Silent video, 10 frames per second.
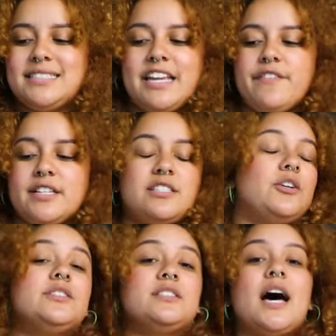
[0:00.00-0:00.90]
David
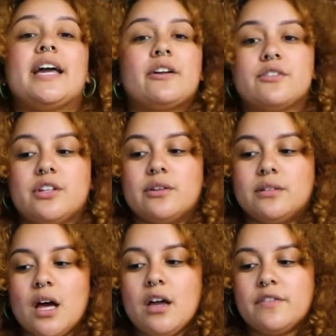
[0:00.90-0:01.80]
still desires their
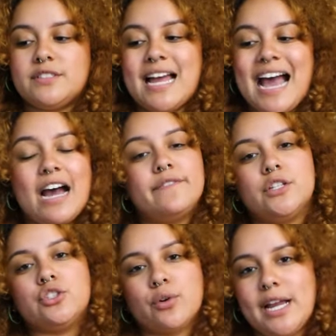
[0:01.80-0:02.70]
love to have
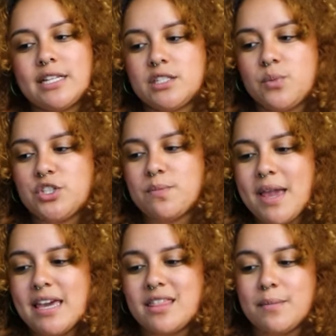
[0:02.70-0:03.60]
the traits which
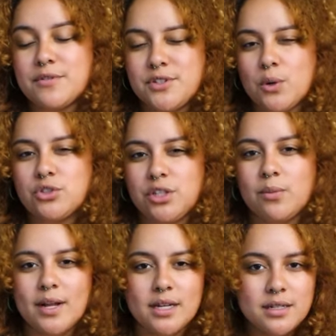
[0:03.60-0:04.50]
make them socially
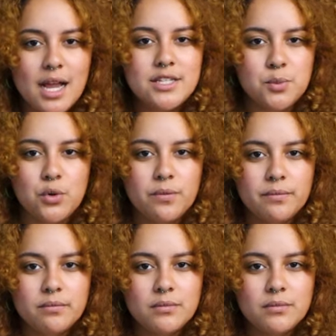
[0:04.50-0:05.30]
recognizable.